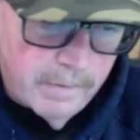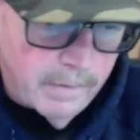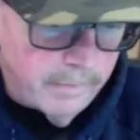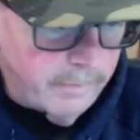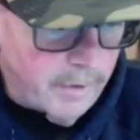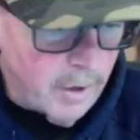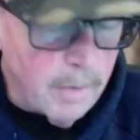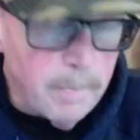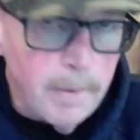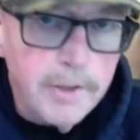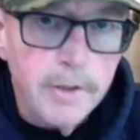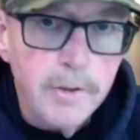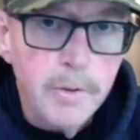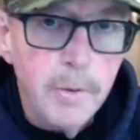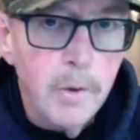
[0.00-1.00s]
very much
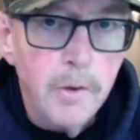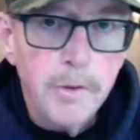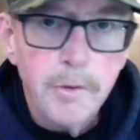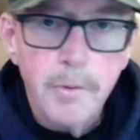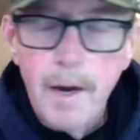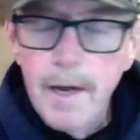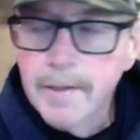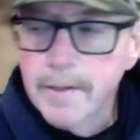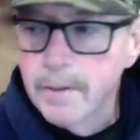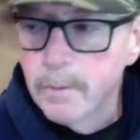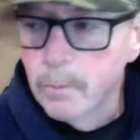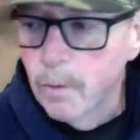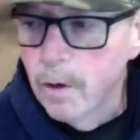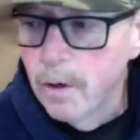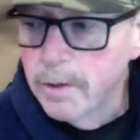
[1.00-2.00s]
a dual threat, can
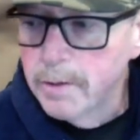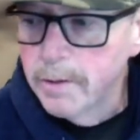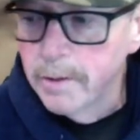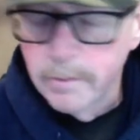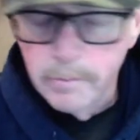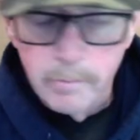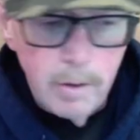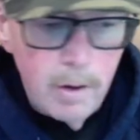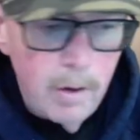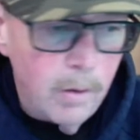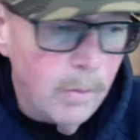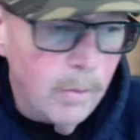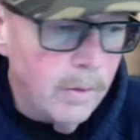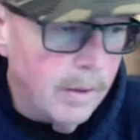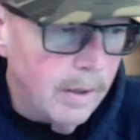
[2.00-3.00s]
run, can
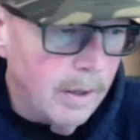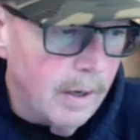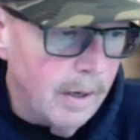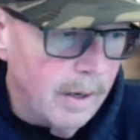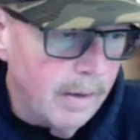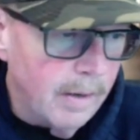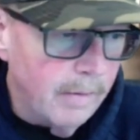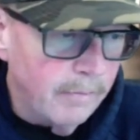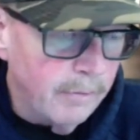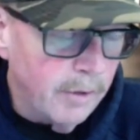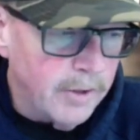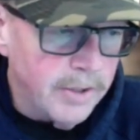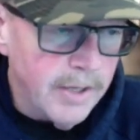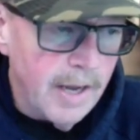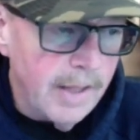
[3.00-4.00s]
throw, uh,
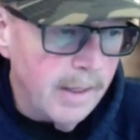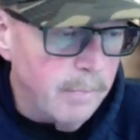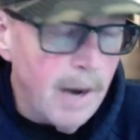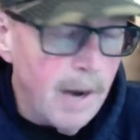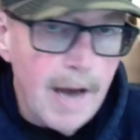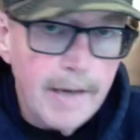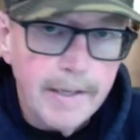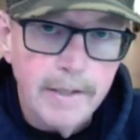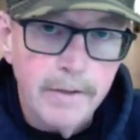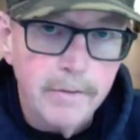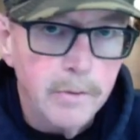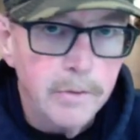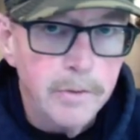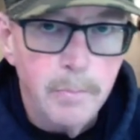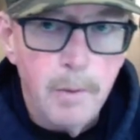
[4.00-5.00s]
flush out of the pocket. He
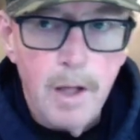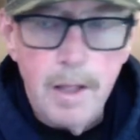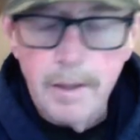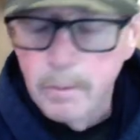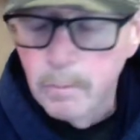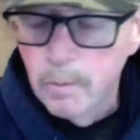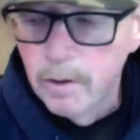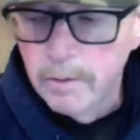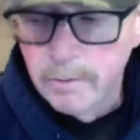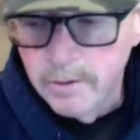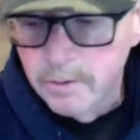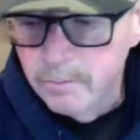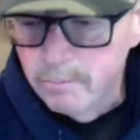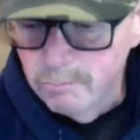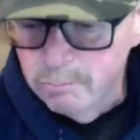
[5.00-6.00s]
throws the ball on the run.
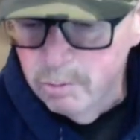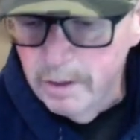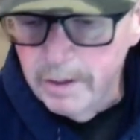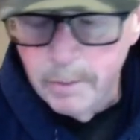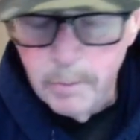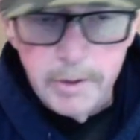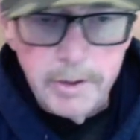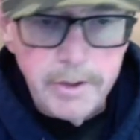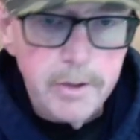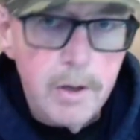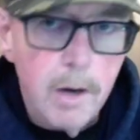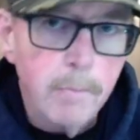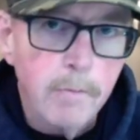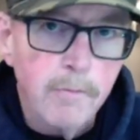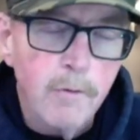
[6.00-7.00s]
Just really, really
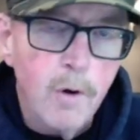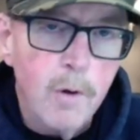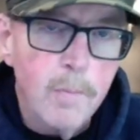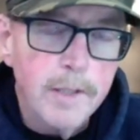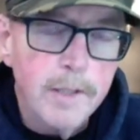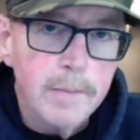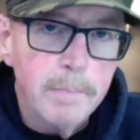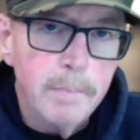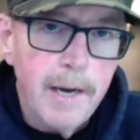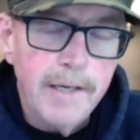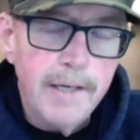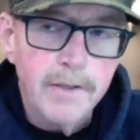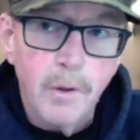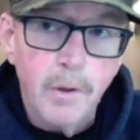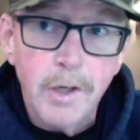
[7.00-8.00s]
strong performance. And
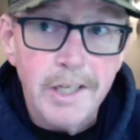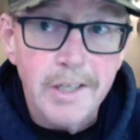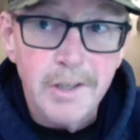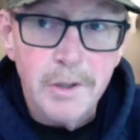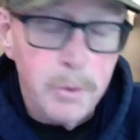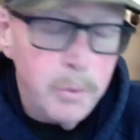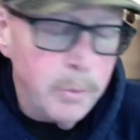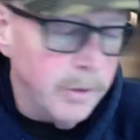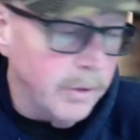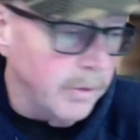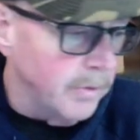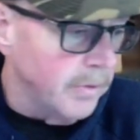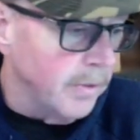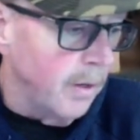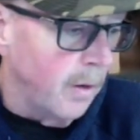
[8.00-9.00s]
Beatty's only a junior,
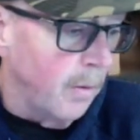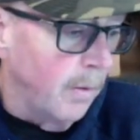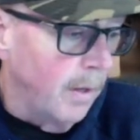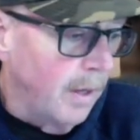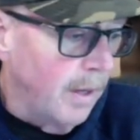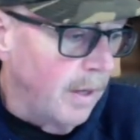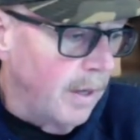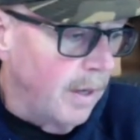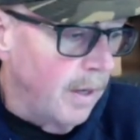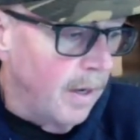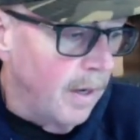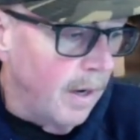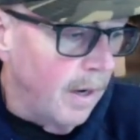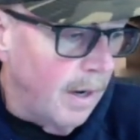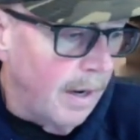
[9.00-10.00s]
so
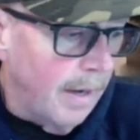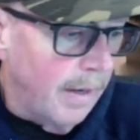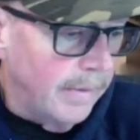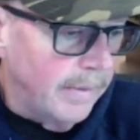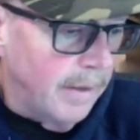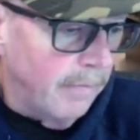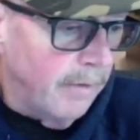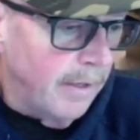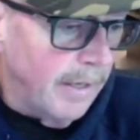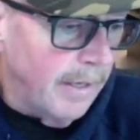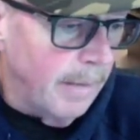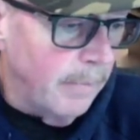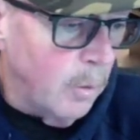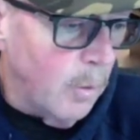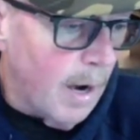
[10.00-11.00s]
uh, definite
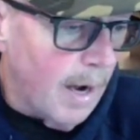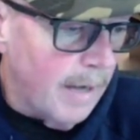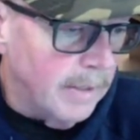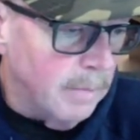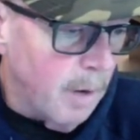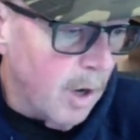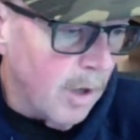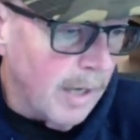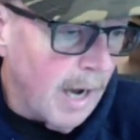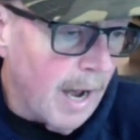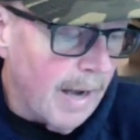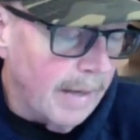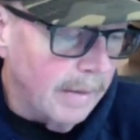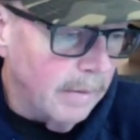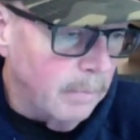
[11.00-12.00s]
name to watch.
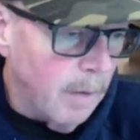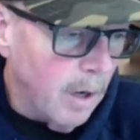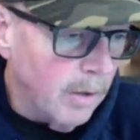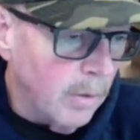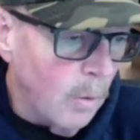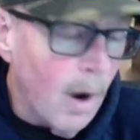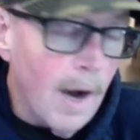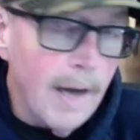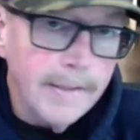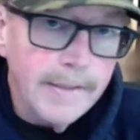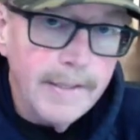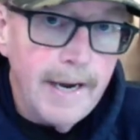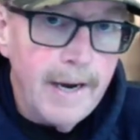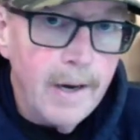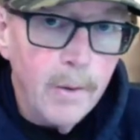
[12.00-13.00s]
Marquand, Marquand
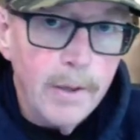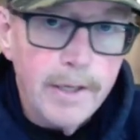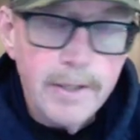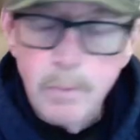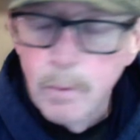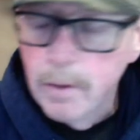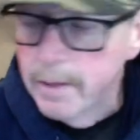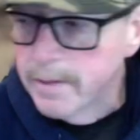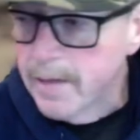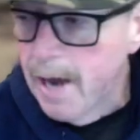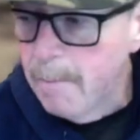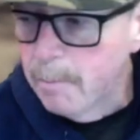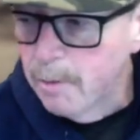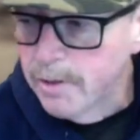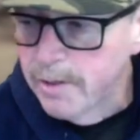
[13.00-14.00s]
Gary's one of the
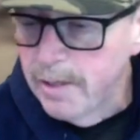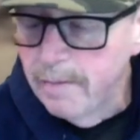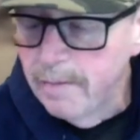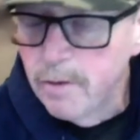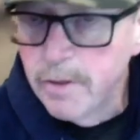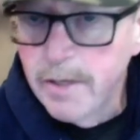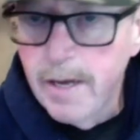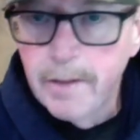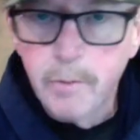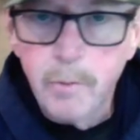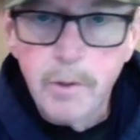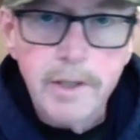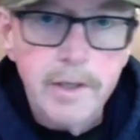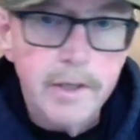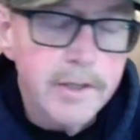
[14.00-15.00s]
top receivers, had
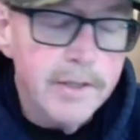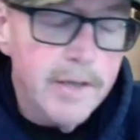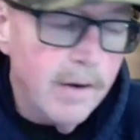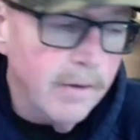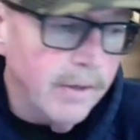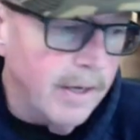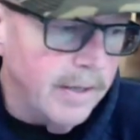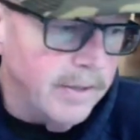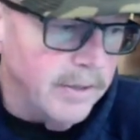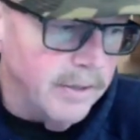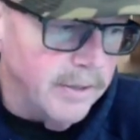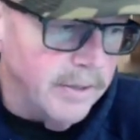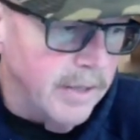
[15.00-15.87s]
three touchdown catches.